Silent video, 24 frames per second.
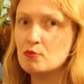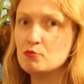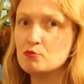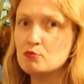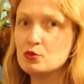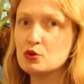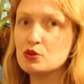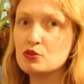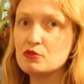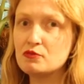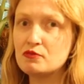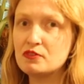
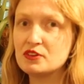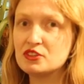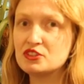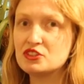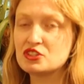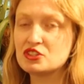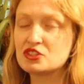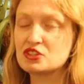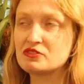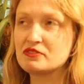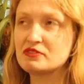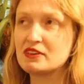move
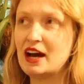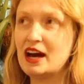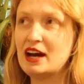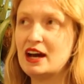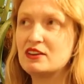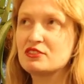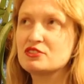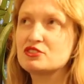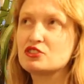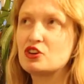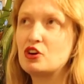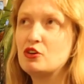fishes
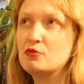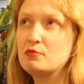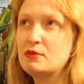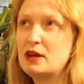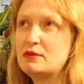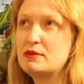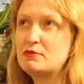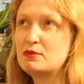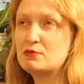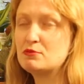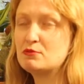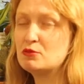around or
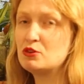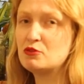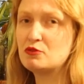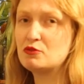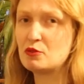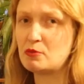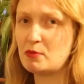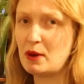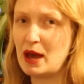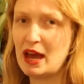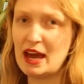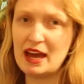maybe
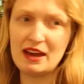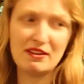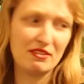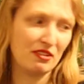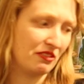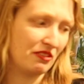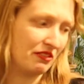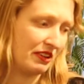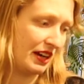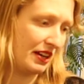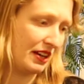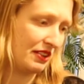move a
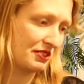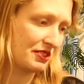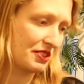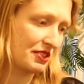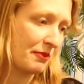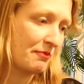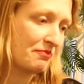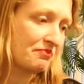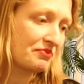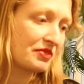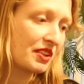pair around.